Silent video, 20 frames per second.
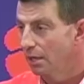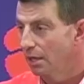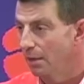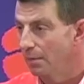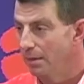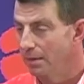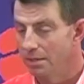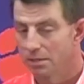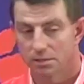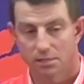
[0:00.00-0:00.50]
I
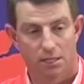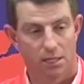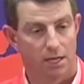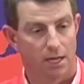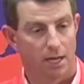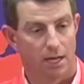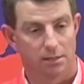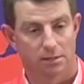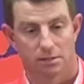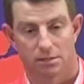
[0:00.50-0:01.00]
mean, this
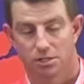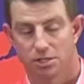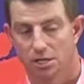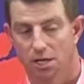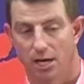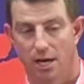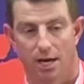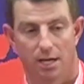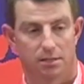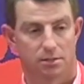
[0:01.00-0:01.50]
kid has a
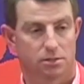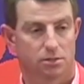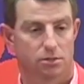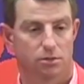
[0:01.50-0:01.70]
chance